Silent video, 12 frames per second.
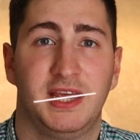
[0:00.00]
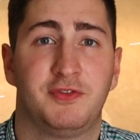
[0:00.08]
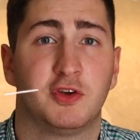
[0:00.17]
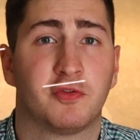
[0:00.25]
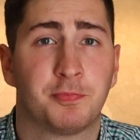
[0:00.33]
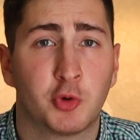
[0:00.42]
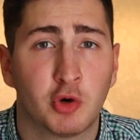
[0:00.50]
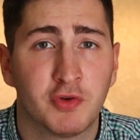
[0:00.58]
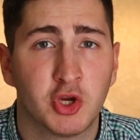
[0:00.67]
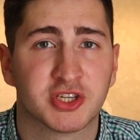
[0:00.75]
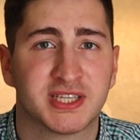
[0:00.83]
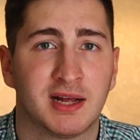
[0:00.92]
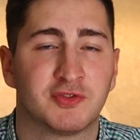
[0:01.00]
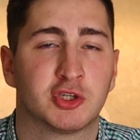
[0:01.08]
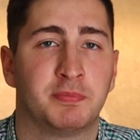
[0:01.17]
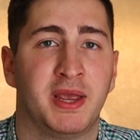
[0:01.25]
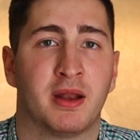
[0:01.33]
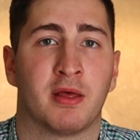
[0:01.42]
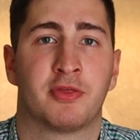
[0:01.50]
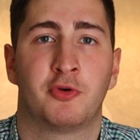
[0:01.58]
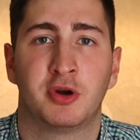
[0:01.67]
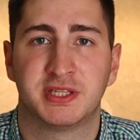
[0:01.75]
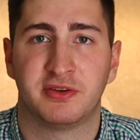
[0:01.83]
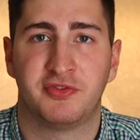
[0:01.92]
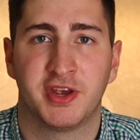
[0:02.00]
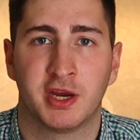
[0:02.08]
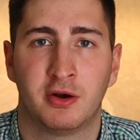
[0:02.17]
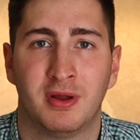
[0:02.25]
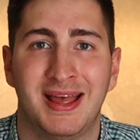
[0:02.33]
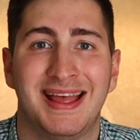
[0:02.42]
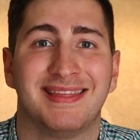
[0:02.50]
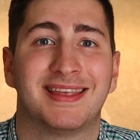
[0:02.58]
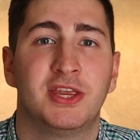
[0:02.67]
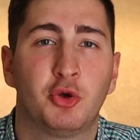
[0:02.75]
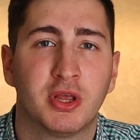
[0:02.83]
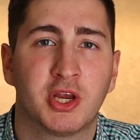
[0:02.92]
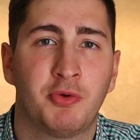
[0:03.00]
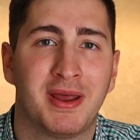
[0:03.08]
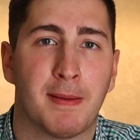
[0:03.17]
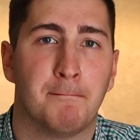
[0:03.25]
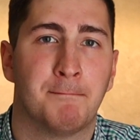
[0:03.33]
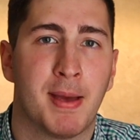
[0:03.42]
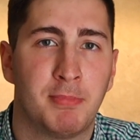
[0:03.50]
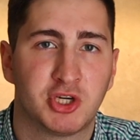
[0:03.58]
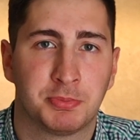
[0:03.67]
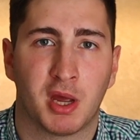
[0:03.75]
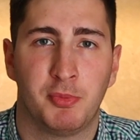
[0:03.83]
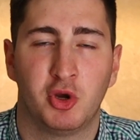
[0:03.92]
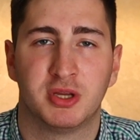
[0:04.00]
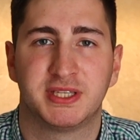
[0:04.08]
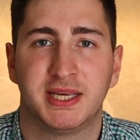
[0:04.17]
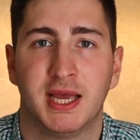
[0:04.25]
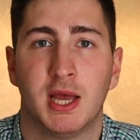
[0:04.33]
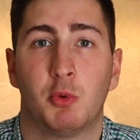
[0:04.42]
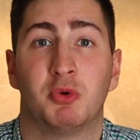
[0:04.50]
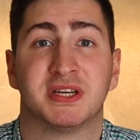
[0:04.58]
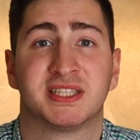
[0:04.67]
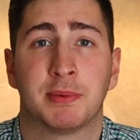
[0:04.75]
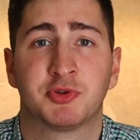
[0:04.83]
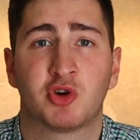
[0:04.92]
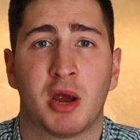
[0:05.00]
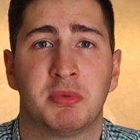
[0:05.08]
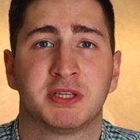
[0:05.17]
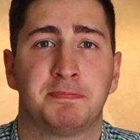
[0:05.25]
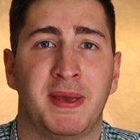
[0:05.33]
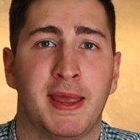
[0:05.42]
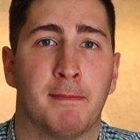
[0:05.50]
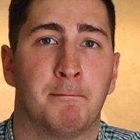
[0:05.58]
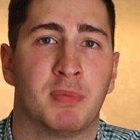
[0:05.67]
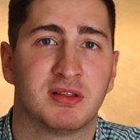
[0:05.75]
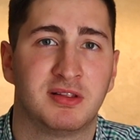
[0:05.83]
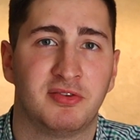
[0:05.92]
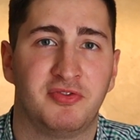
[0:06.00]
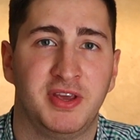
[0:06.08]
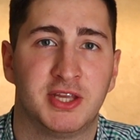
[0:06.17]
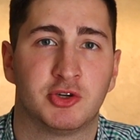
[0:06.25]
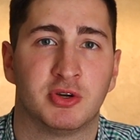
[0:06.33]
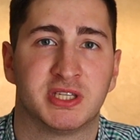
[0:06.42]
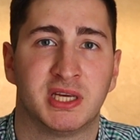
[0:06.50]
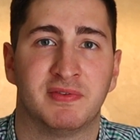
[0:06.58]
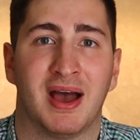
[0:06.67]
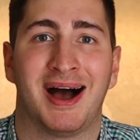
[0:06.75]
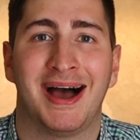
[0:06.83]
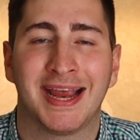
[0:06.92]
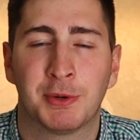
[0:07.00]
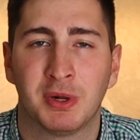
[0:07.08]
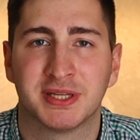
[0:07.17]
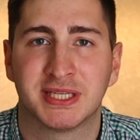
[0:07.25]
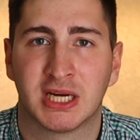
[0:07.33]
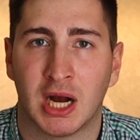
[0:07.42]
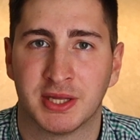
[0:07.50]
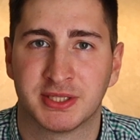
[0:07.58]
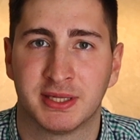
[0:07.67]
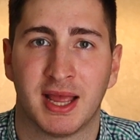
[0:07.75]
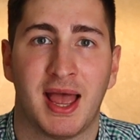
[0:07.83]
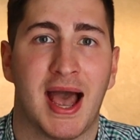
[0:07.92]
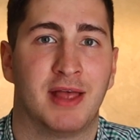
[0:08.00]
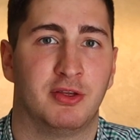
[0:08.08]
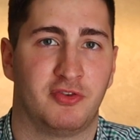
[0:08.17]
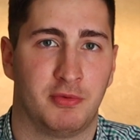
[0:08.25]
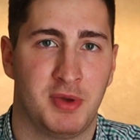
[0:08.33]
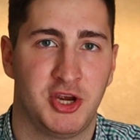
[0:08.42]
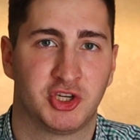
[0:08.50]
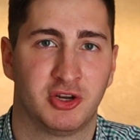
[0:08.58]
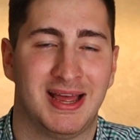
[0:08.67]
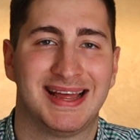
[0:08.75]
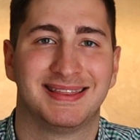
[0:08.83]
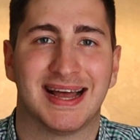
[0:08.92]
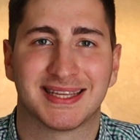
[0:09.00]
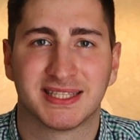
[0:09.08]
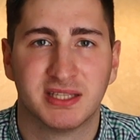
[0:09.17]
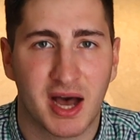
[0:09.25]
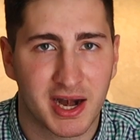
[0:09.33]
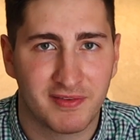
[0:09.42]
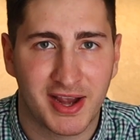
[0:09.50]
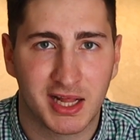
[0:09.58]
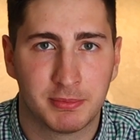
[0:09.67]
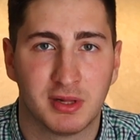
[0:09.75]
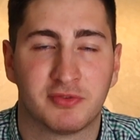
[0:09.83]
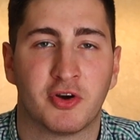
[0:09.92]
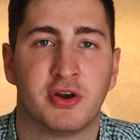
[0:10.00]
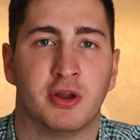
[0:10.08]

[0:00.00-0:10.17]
If you've proven yourself to be an authority figure, then you can create a membership community where subscribers pay a monthly fee to receive a high-quality content and information that's not available for